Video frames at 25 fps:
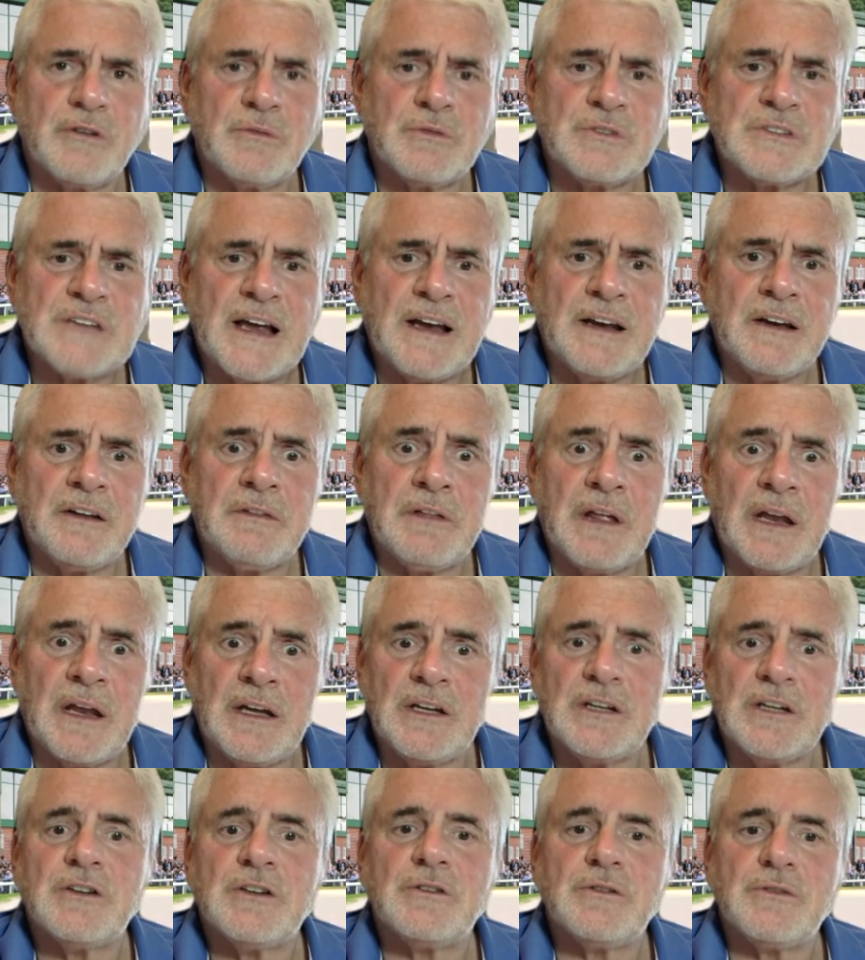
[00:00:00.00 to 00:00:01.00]
It was Anna,
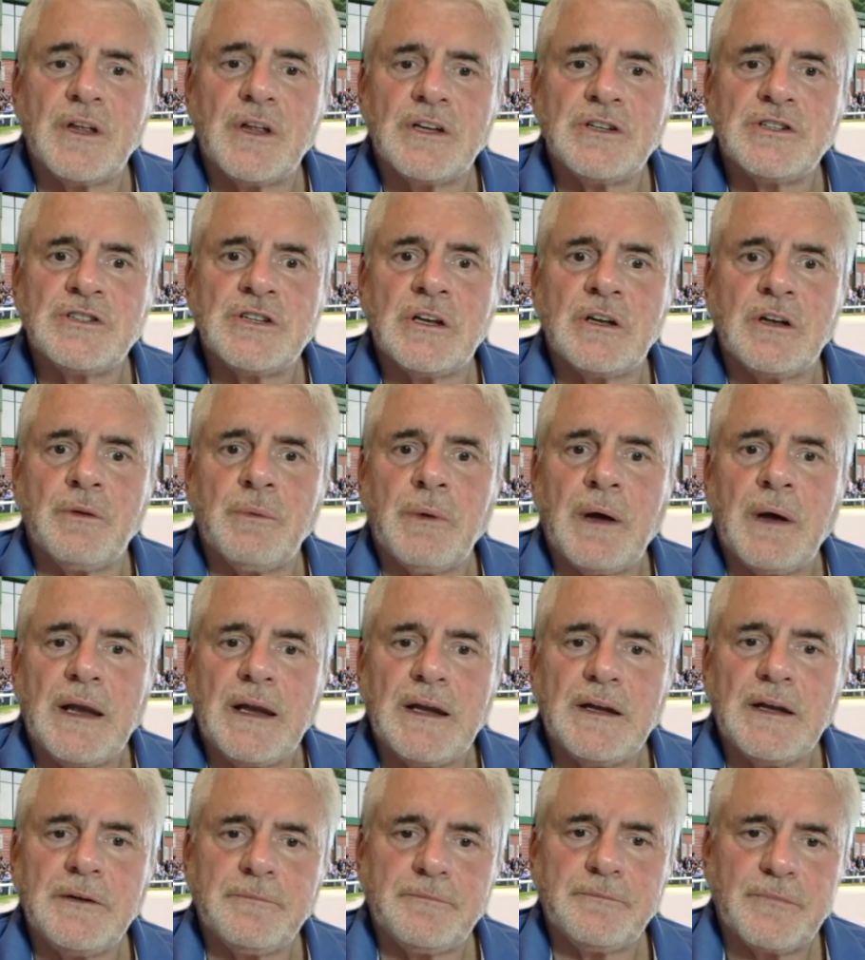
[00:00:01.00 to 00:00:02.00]
then you, then Jill
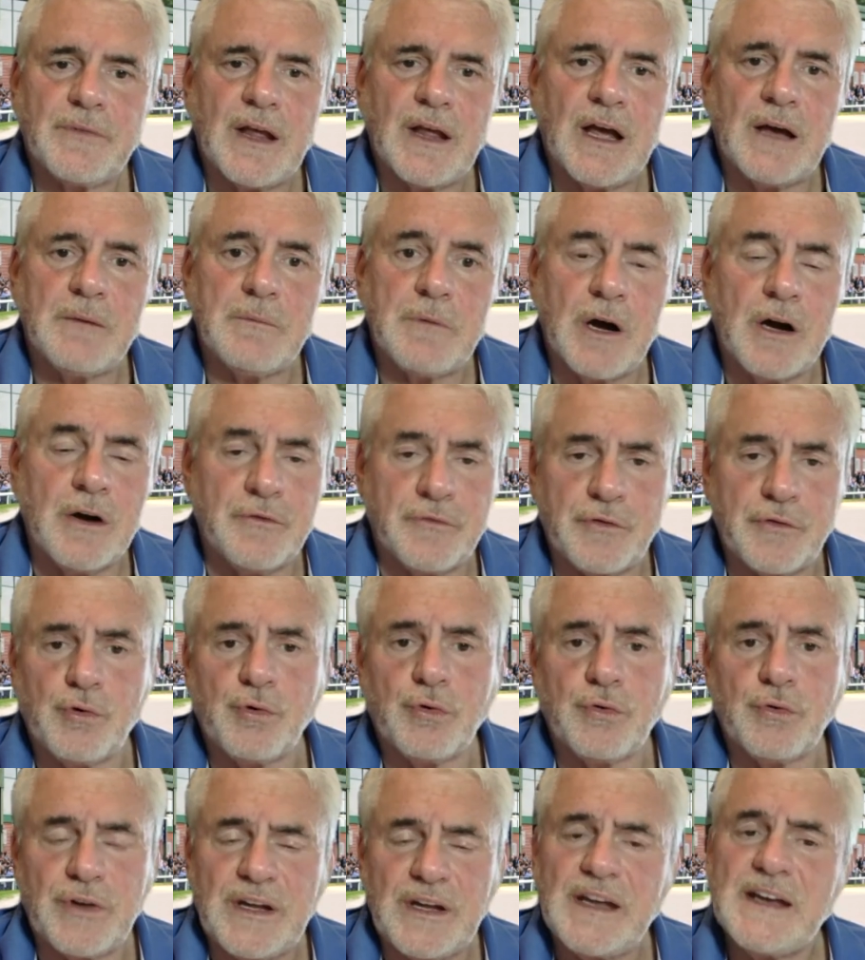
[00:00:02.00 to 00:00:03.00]
Llewellyn.
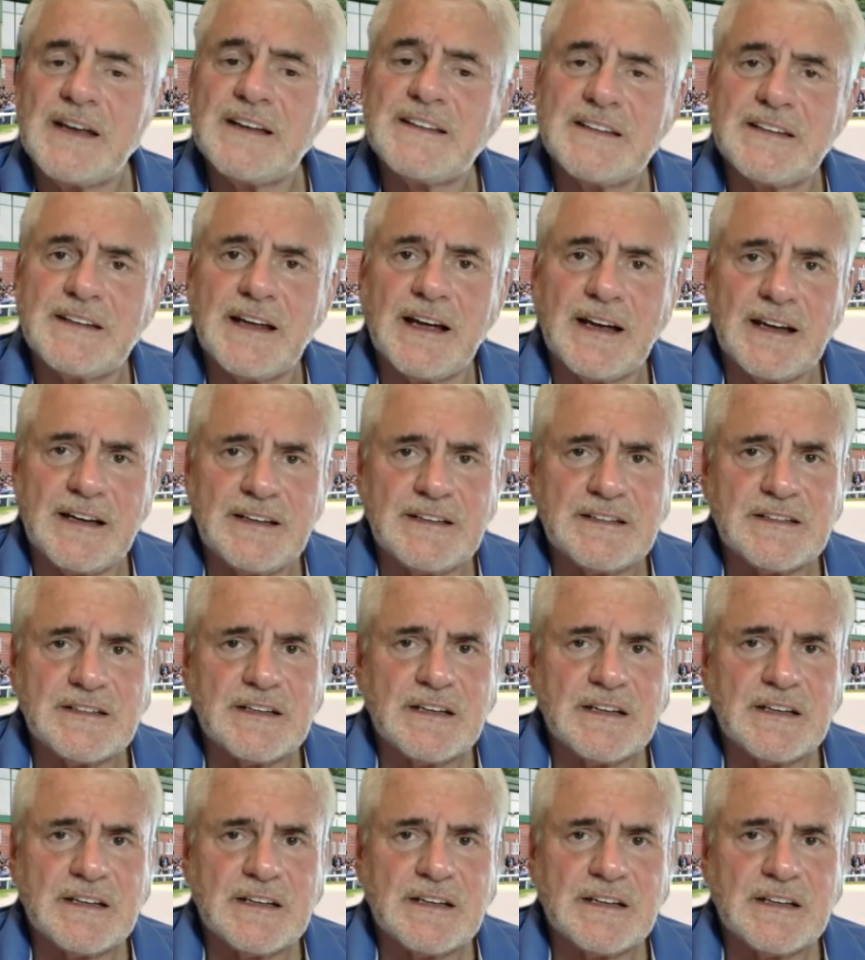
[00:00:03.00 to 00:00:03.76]
Overall in the year to date.